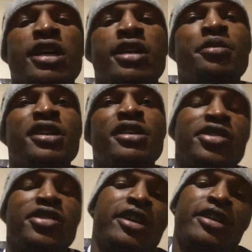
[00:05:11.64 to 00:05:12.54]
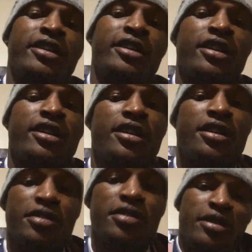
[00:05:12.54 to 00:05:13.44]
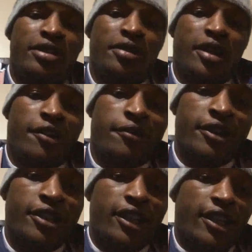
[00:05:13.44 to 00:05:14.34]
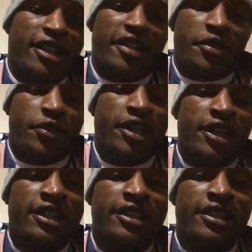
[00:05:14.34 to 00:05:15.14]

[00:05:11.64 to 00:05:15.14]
I'm not no big talker. You know, I never